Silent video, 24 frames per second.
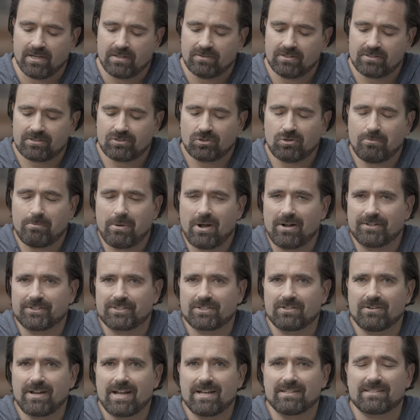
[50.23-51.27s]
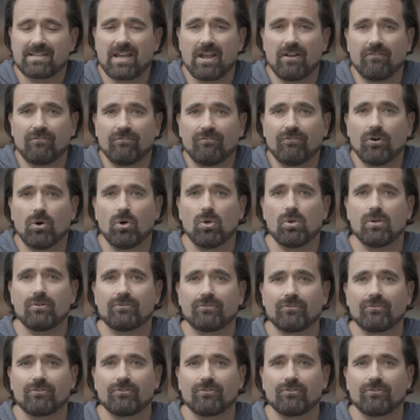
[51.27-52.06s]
This little monster has a full